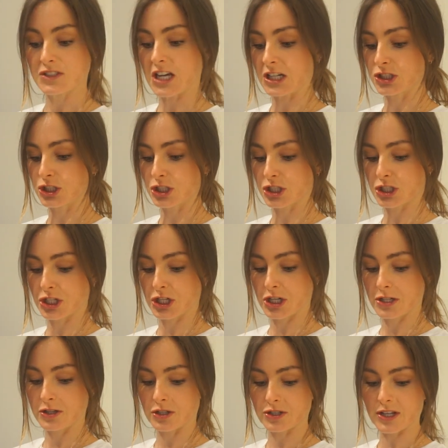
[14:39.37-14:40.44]
Texture's
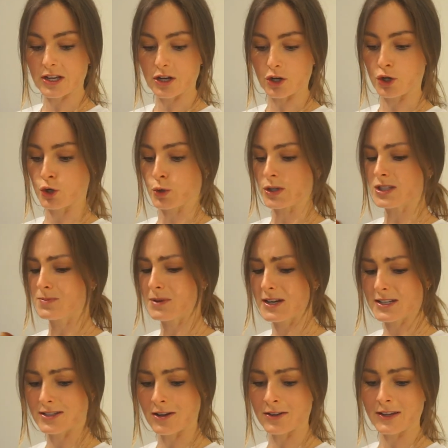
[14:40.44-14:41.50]
good. There's like a
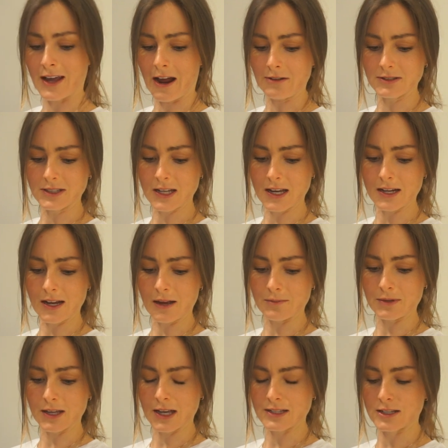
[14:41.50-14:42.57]
crispiness on the outside,
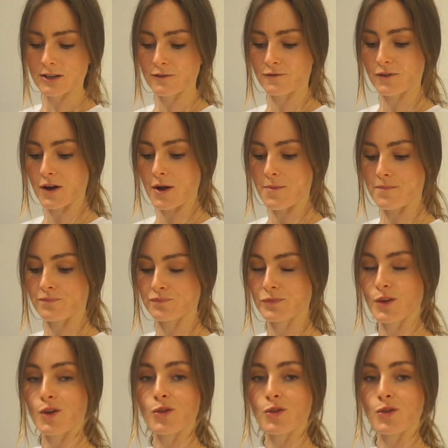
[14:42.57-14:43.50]
I'm guessing from